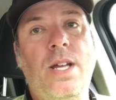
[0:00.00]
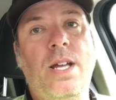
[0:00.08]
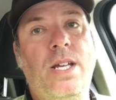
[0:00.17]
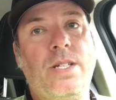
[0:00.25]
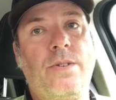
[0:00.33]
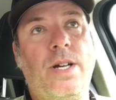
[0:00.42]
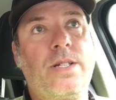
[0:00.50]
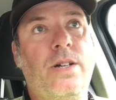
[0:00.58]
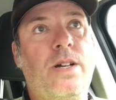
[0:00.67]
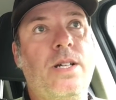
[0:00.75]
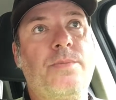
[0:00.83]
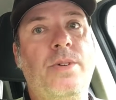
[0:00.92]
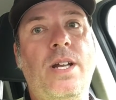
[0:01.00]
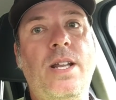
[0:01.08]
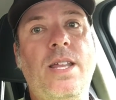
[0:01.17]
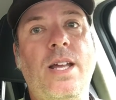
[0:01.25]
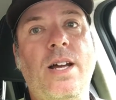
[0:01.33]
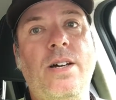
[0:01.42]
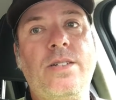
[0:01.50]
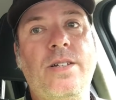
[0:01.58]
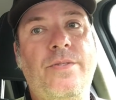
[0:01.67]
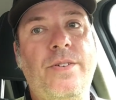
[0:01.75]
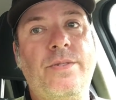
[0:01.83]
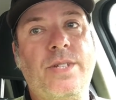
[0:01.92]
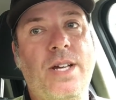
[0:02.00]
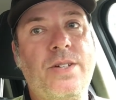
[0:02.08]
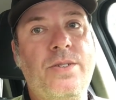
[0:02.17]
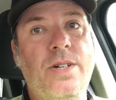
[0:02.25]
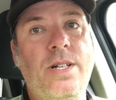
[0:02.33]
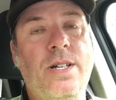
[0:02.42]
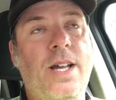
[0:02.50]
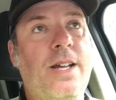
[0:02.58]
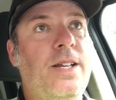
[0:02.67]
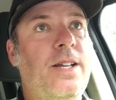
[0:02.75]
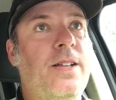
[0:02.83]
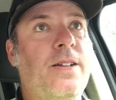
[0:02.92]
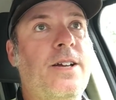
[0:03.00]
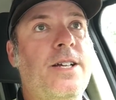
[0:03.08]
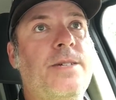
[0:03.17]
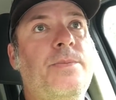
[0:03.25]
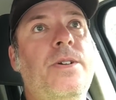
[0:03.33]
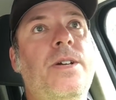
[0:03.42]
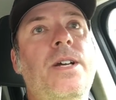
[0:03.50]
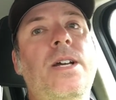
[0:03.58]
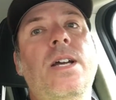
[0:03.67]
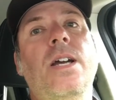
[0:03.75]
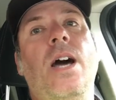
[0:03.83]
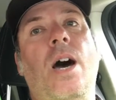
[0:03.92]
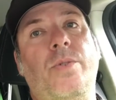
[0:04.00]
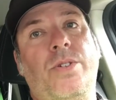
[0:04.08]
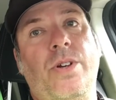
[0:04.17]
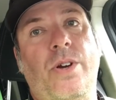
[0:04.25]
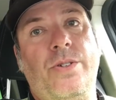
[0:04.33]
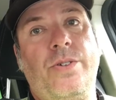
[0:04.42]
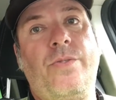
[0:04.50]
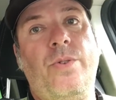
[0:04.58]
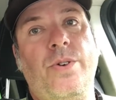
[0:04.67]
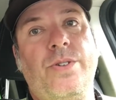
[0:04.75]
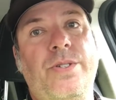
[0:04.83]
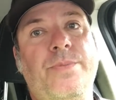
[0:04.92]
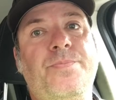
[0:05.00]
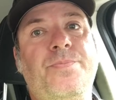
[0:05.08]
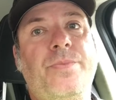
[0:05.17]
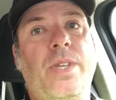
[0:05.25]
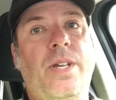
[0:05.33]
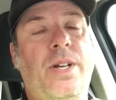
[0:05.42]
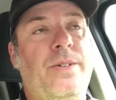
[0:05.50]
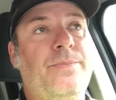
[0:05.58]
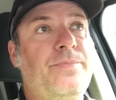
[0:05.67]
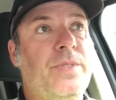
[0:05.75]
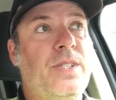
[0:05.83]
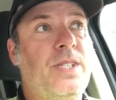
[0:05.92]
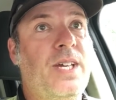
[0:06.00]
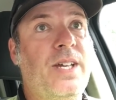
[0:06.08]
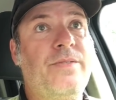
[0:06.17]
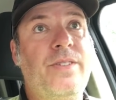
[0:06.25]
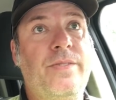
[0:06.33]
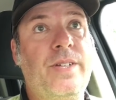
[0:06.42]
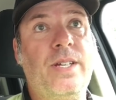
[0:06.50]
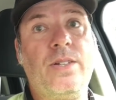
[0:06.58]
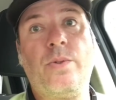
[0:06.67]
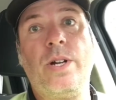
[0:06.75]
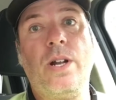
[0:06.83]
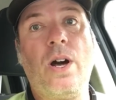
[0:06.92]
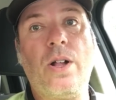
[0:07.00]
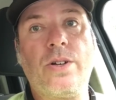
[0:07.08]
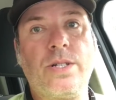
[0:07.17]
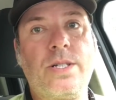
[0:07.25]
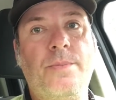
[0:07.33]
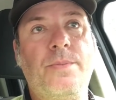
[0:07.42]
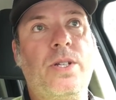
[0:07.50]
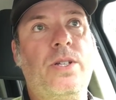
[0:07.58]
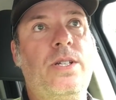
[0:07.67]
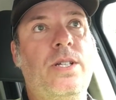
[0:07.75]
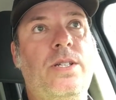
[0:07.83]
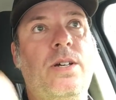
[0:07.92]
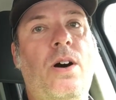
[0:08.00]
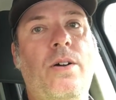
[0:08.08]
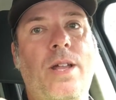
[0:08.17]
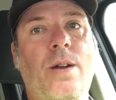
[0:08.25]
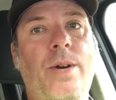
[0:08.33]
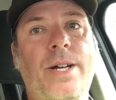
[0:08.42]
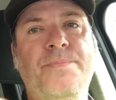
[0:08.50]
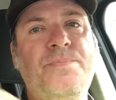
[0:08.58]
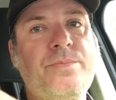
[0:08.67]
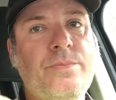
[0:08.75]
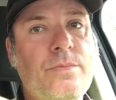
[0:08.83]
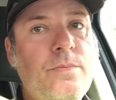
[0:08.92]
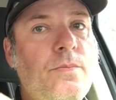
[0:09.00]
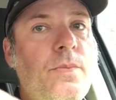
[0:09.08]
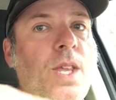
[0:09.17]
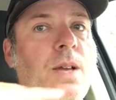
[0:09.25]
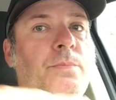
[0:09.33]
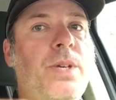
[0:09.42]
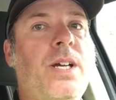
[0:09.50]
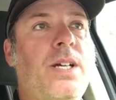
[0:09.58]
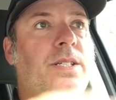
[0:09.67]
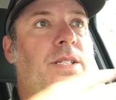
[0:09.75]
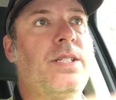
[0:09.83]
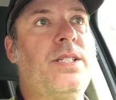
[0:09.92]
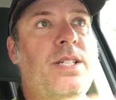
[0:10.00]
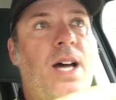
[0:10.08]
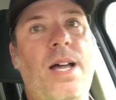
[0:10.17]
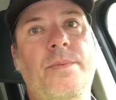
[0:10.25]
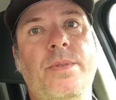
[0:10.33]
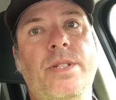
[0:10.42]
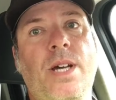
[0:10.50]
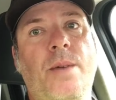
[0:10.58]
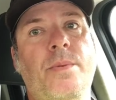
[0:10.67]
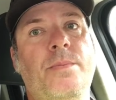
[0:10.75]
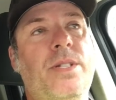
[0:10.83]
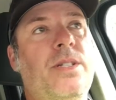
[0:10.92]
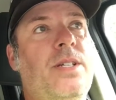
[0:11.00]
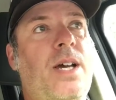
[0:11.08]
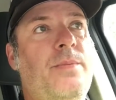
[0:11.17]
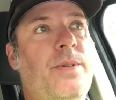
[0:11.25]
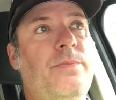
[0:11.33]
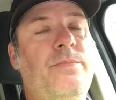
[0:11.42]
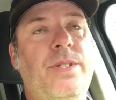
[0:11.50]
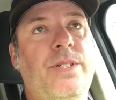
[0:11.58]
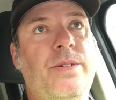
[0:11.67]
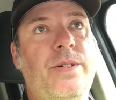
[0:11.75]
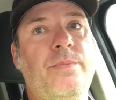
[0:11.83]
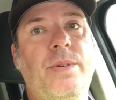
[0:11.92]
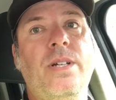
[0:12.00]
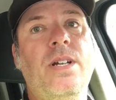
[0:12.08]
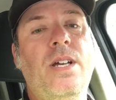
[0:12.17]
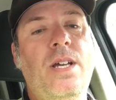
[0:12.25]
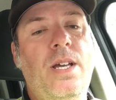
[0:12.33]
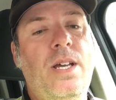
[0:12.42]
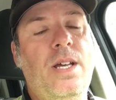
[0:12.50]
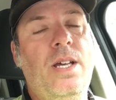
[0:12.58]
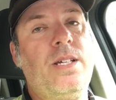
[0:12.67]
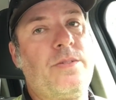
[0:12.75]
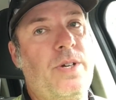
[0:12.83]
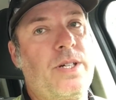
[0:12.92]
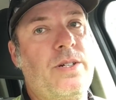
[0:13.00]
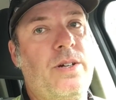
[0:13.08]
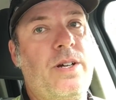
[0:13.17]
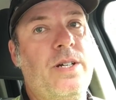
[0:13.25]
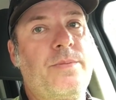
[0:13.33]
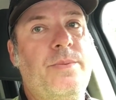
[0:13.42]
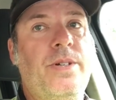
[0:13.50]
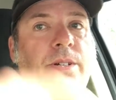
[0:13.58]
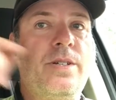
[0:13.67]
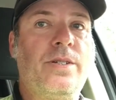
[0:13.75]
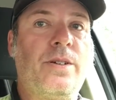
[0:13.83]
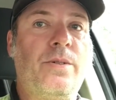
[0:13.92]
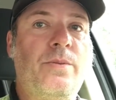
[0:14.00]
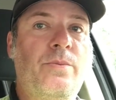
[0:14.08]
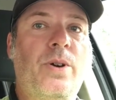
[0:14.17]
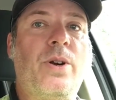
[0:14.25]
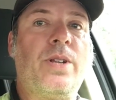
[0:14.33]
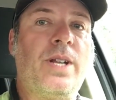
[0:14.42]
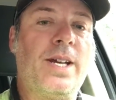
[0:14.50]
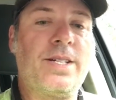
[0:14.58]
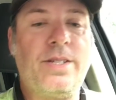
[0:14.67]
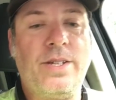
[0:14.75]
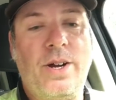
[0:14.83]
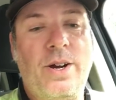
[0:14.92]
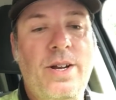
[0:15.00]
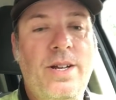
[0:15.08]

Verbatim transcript: He's a rockstar customer. Anything else, if it was extra, like any other customer, I would charge, of course. You know, 10, 15, 20 dollars or something to, to, to haul that away because it's time, time and time and material. But he's a rockstar customer, so we're on the next to the yard.